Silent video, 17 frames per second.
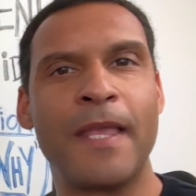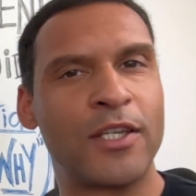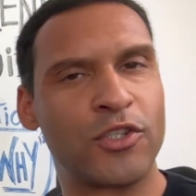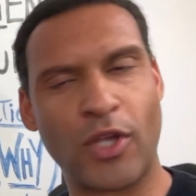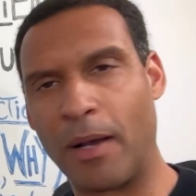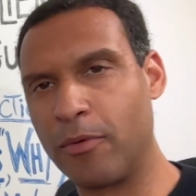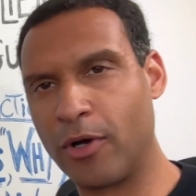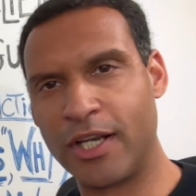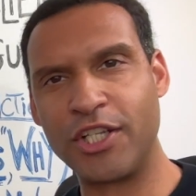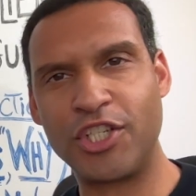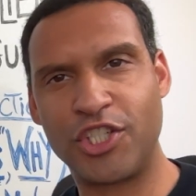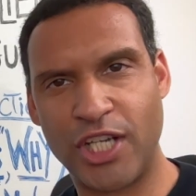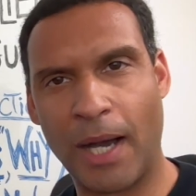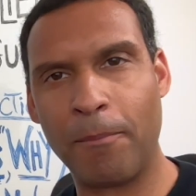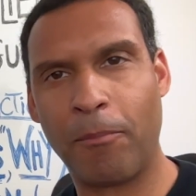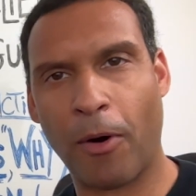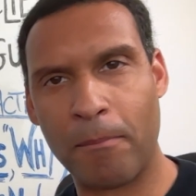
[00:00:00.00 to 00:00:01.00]
So I'm going to
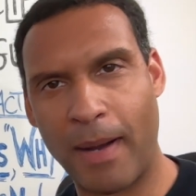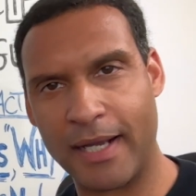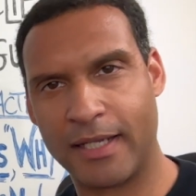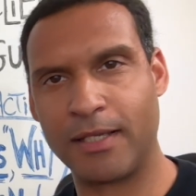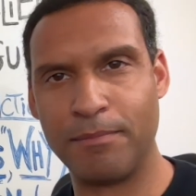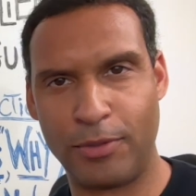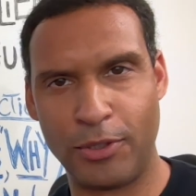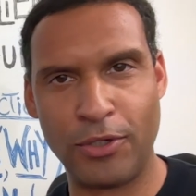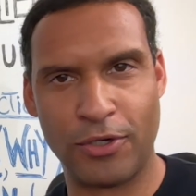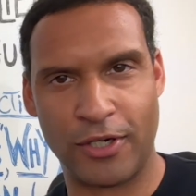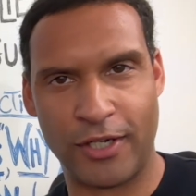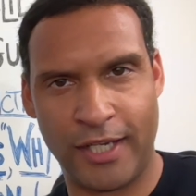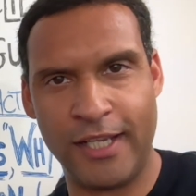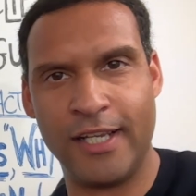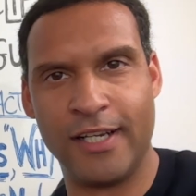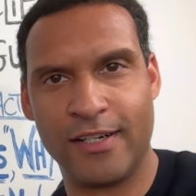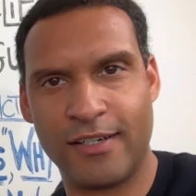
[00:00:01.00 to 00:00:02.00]
jump on my computer
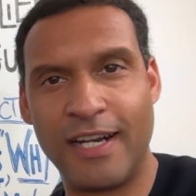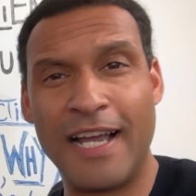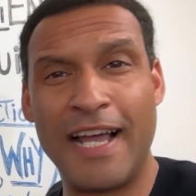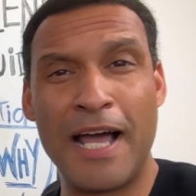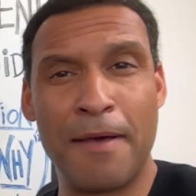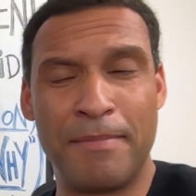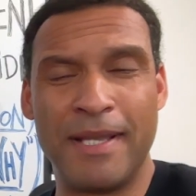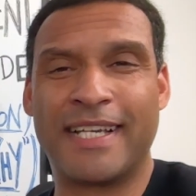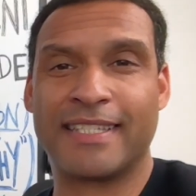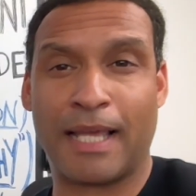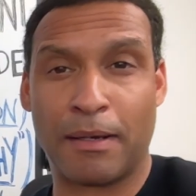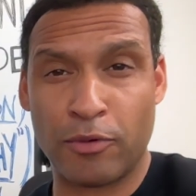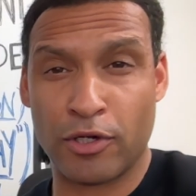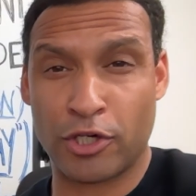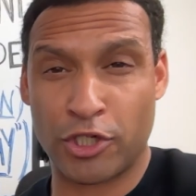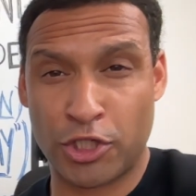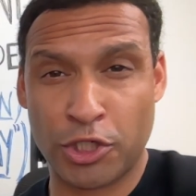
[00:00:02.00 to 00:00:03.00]
here because I'm
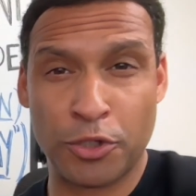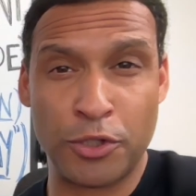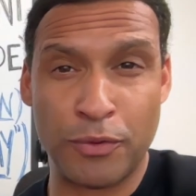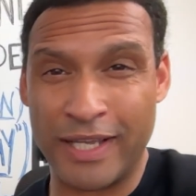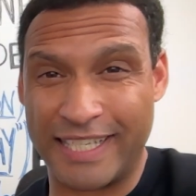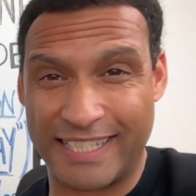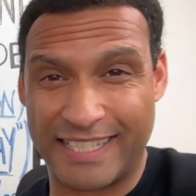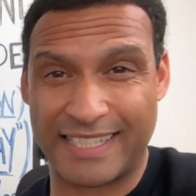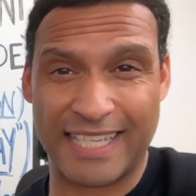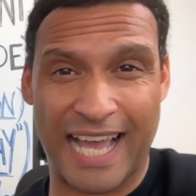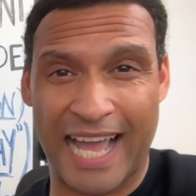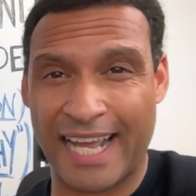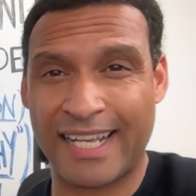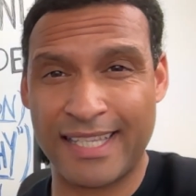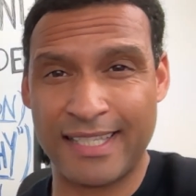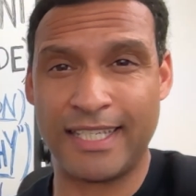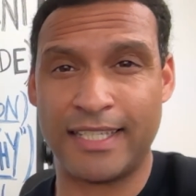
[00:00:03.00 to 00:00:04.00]
going to show you
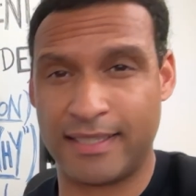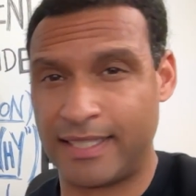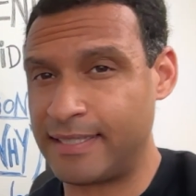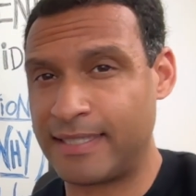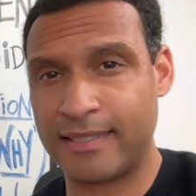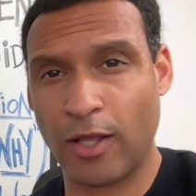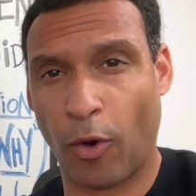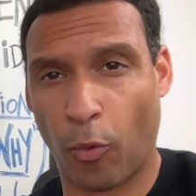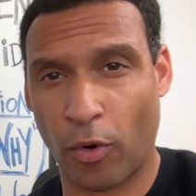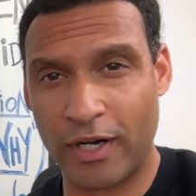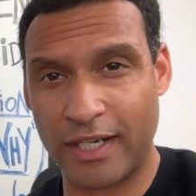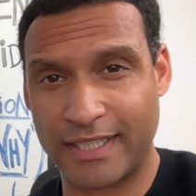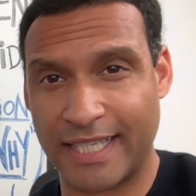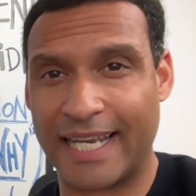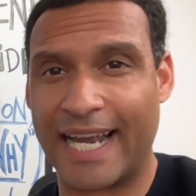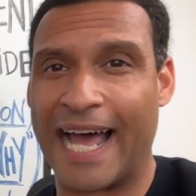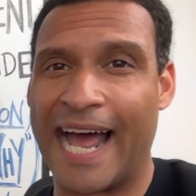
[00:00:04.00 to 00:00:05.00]
exactly, this is the
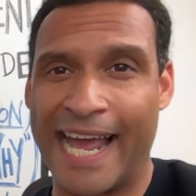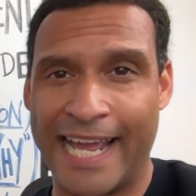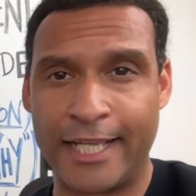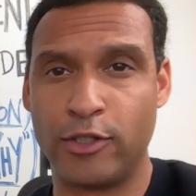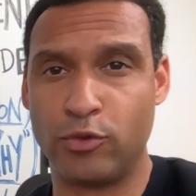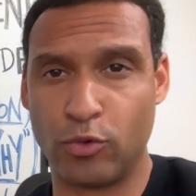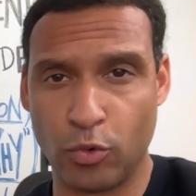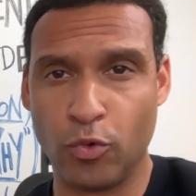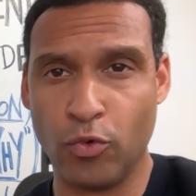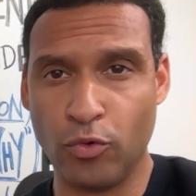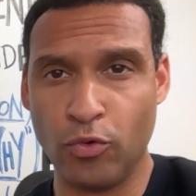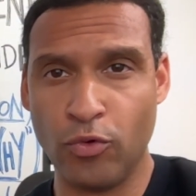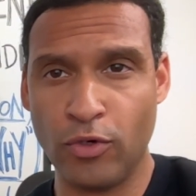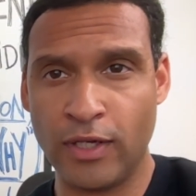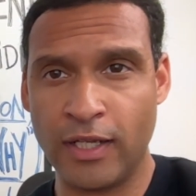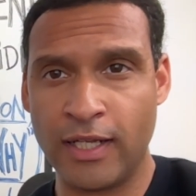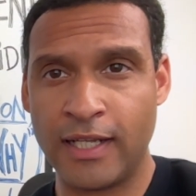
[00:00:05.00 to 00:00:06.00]
work that I do
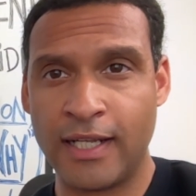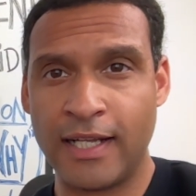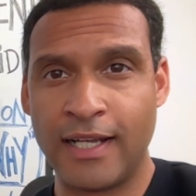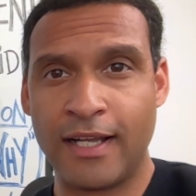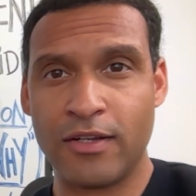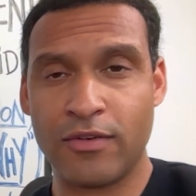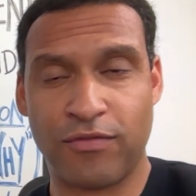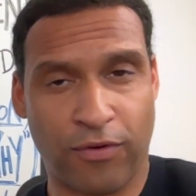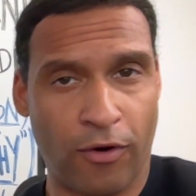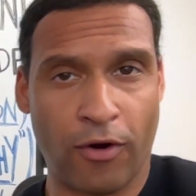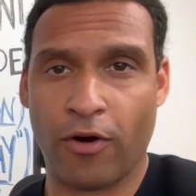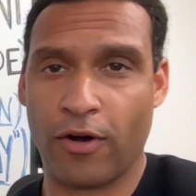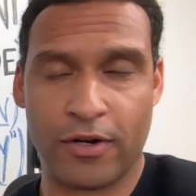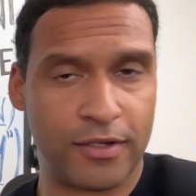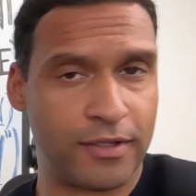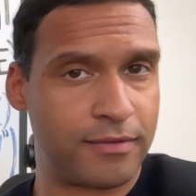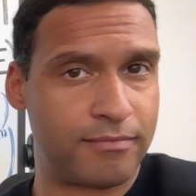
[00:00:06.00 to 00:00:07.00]

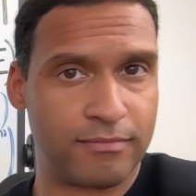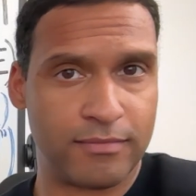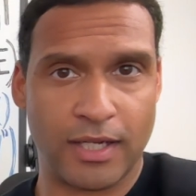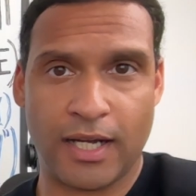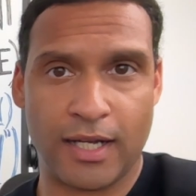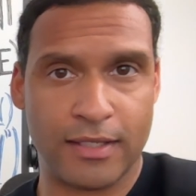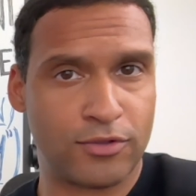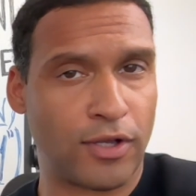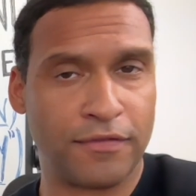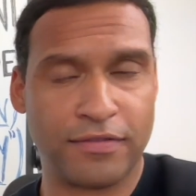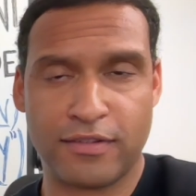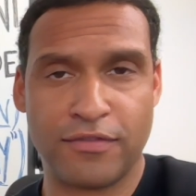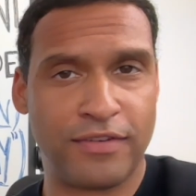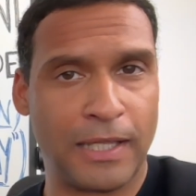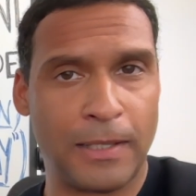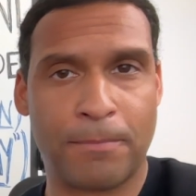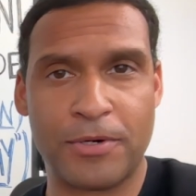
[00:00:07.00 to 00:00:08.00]
for software
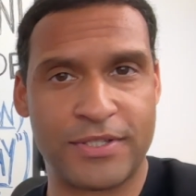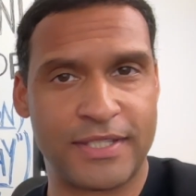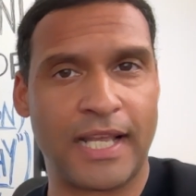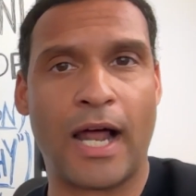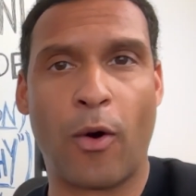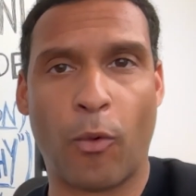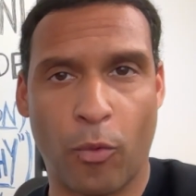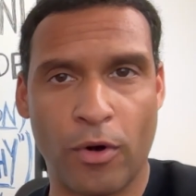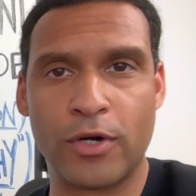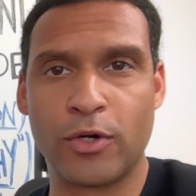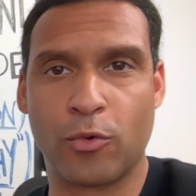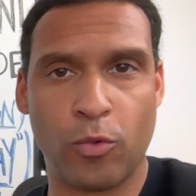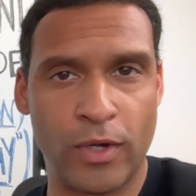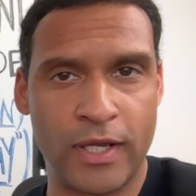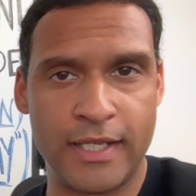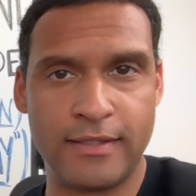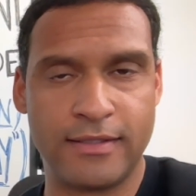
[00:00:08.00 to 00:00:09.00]
developers that I work
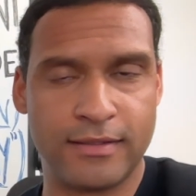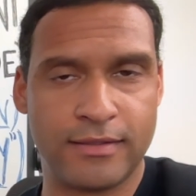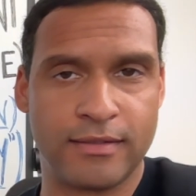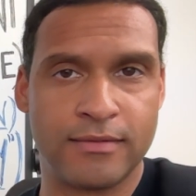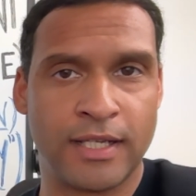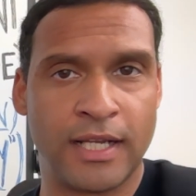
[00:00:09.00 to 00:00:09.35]
with.